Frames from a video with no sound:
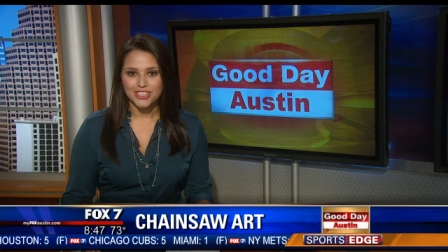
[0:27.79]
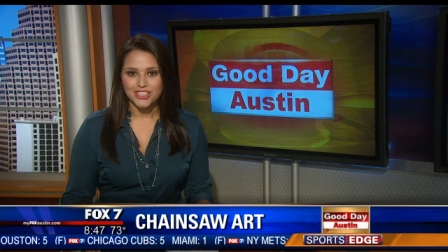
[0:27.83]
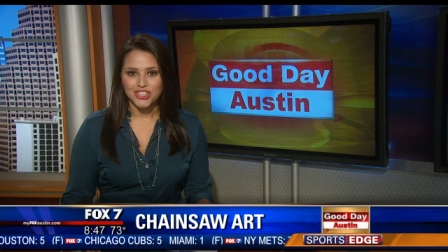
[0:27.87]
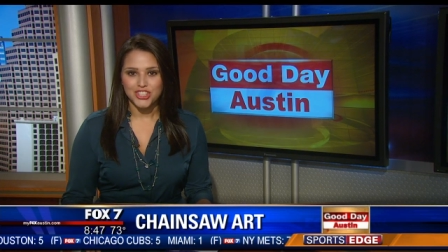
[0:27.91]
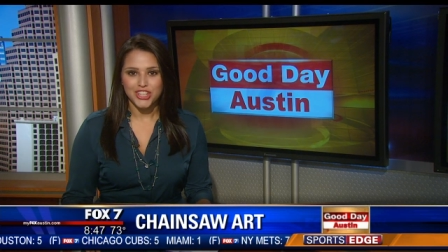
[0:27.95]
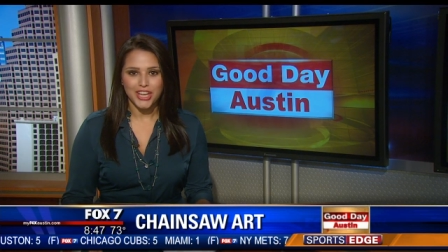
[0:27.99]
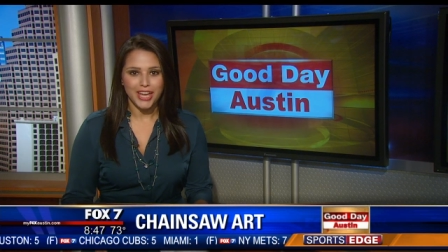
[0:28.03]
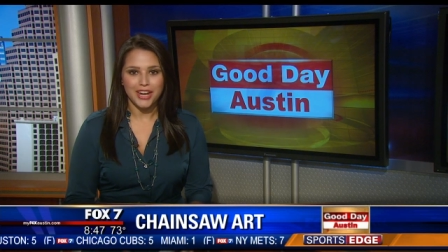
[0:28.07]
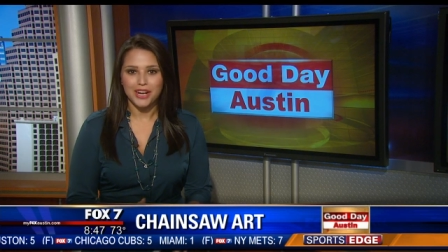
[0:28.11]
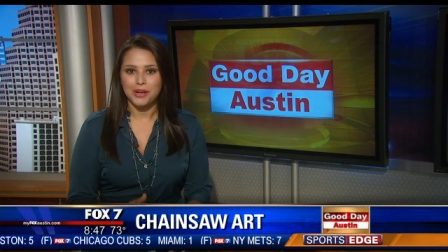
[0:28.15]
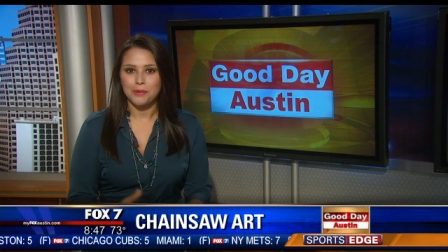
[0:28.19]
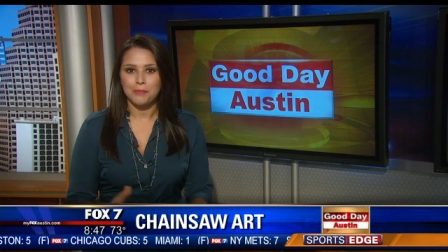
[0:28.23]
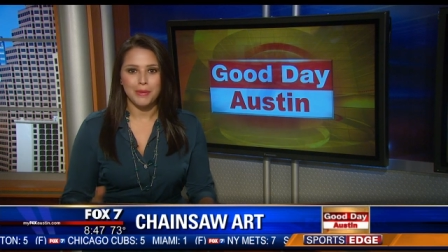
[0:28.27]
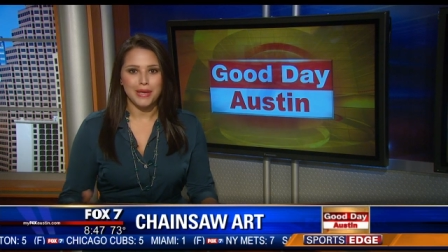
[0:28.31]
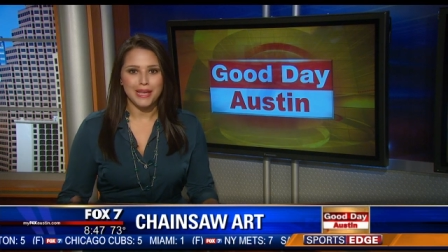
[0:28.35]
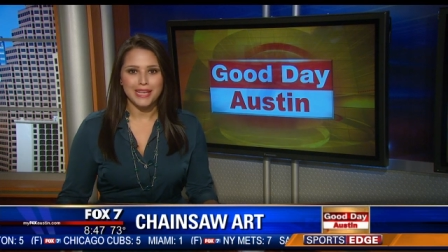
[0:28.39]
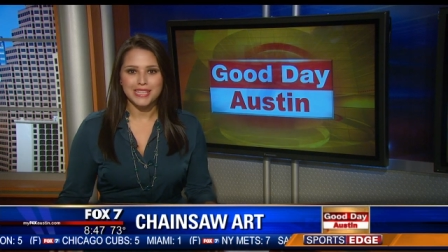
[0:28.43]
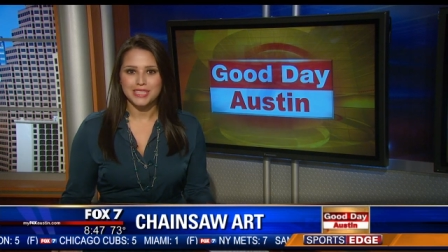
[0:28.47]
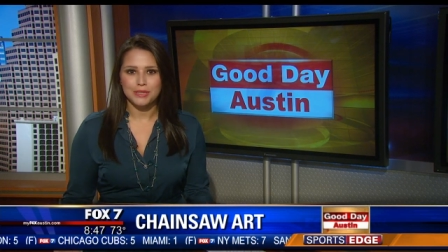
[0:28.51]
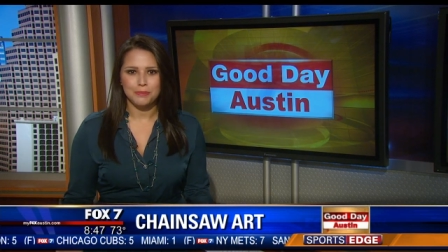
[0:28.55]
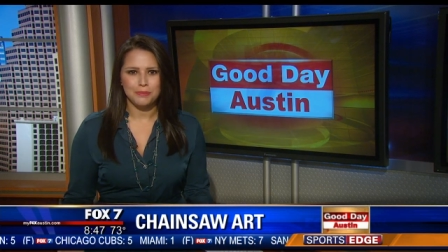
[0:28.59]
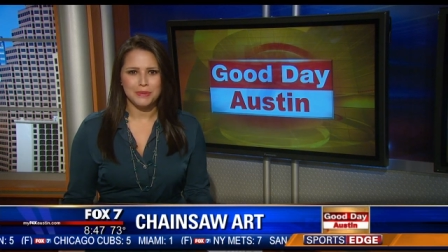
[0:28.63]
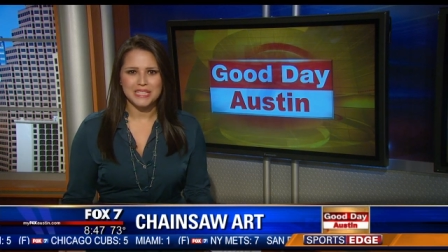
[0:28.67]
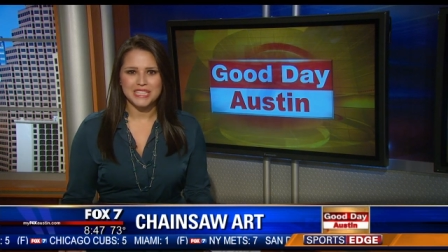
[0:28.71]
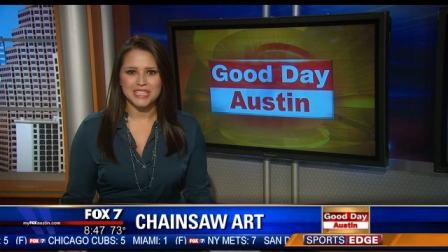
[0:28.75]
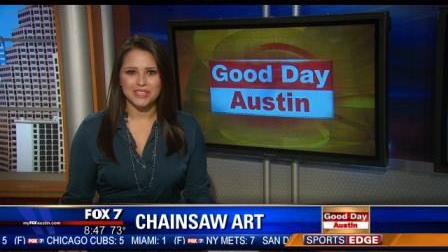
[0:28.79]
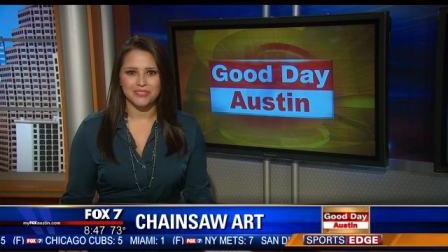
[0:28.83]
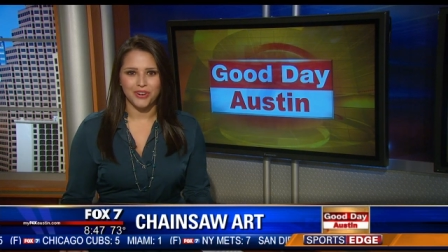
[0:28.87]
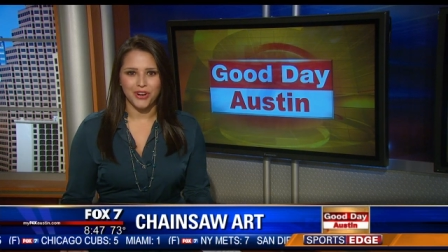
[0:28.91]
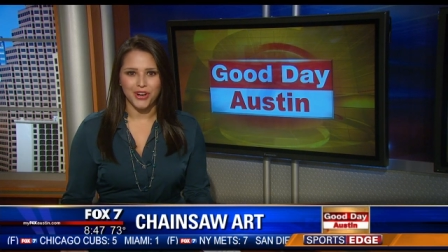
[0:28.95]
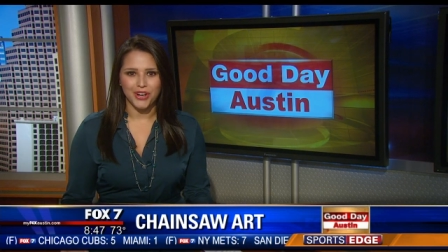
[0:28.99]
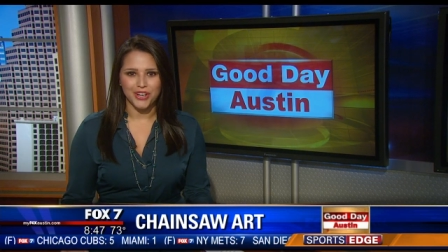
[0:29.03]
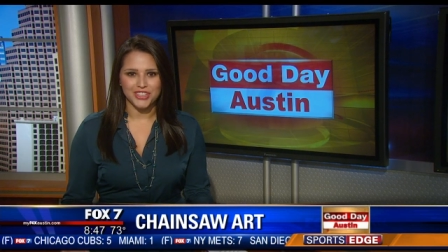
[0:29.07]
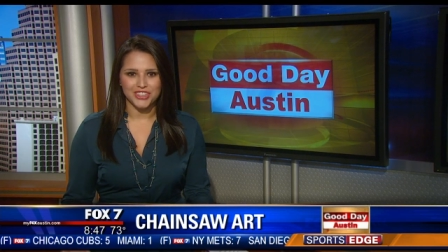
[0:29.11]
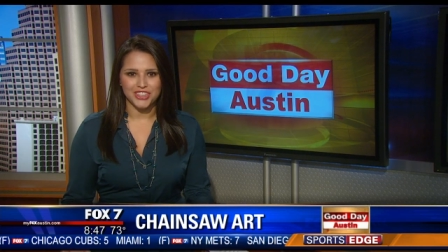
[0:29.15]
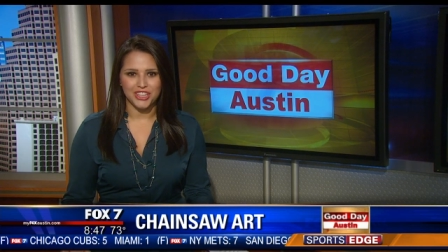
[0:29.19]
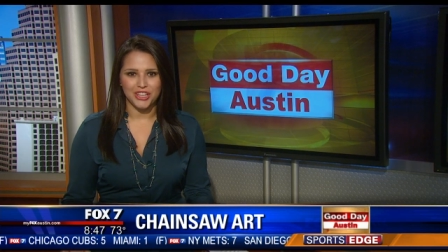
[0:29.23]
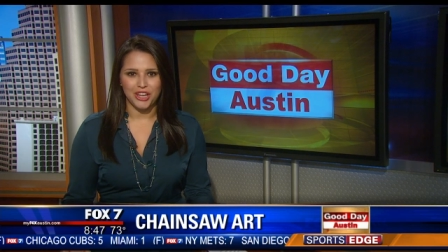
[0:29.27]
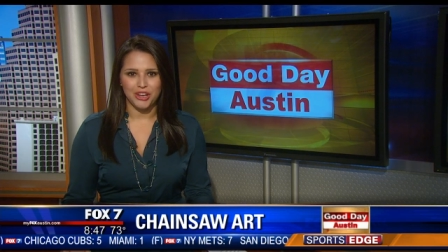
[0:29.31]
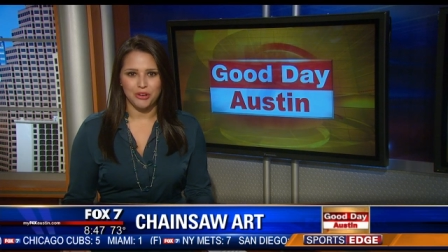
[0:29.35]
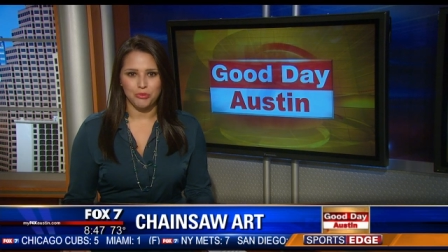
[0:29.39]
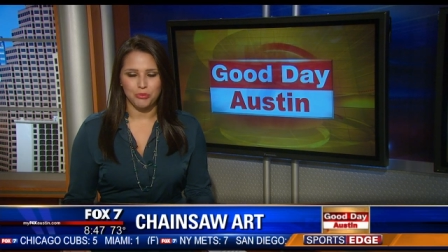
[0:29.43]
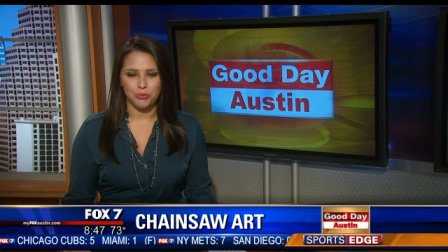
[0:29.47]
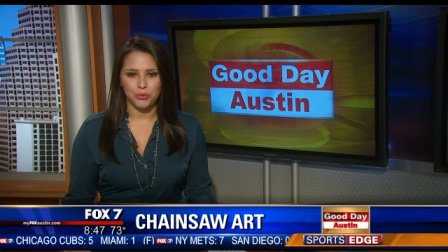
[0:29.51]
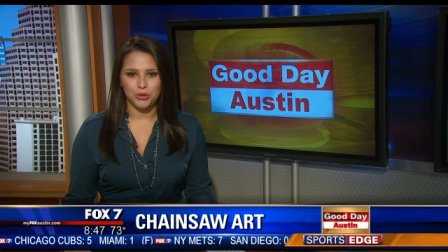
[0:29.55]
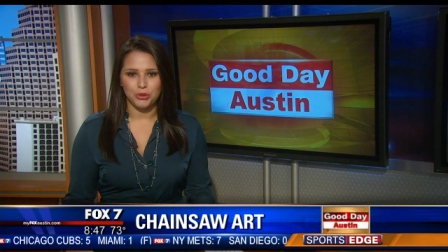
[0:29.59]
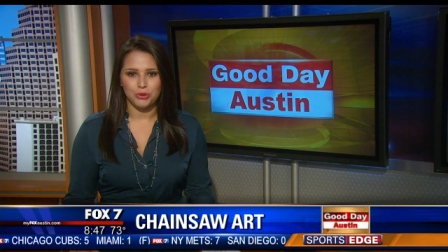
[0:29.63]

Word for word: she had an amazing piece of art that